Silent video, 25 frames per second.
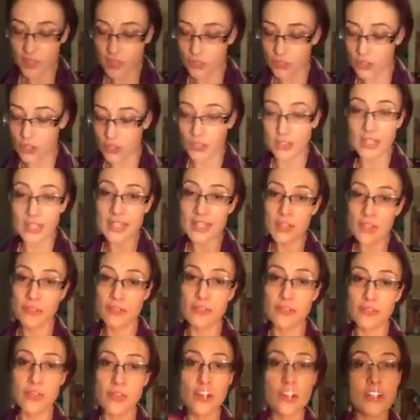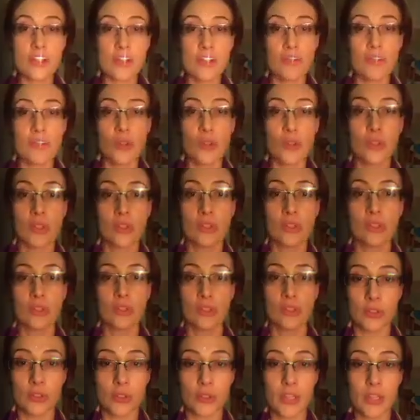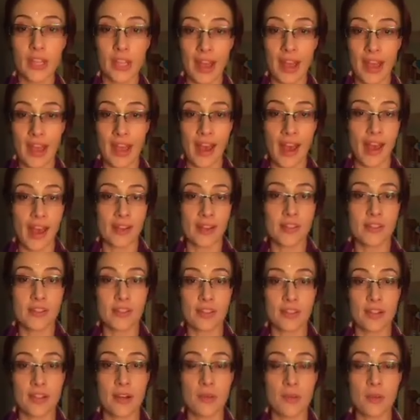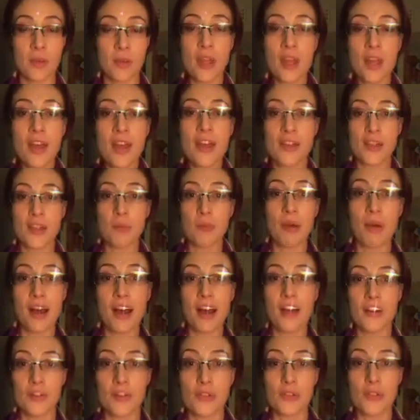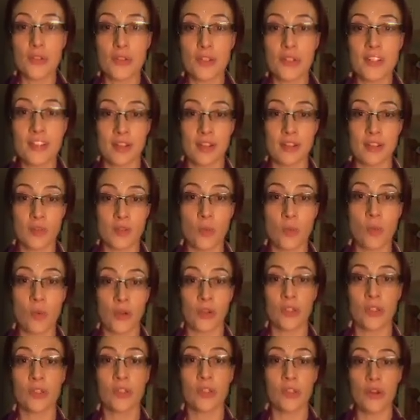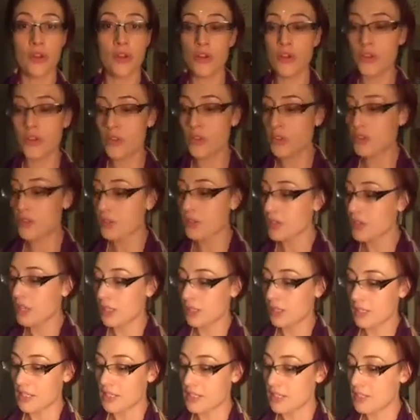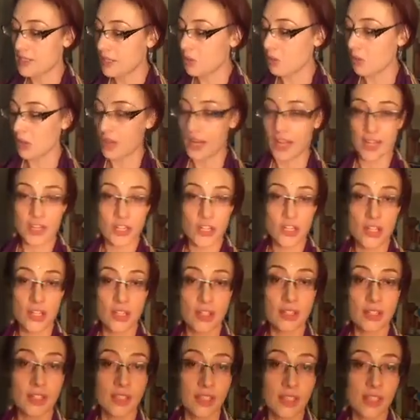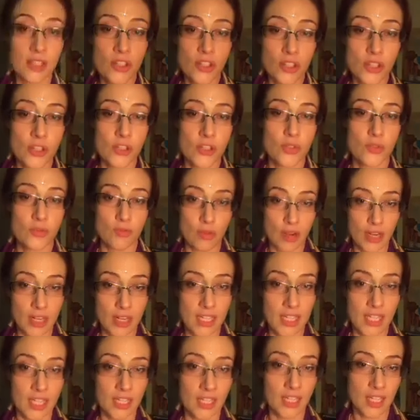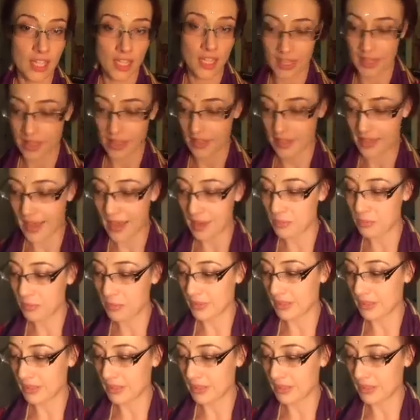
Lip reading: So let's first of all look at the part of you that doesn't want to close. Let's see what energy signatures running in that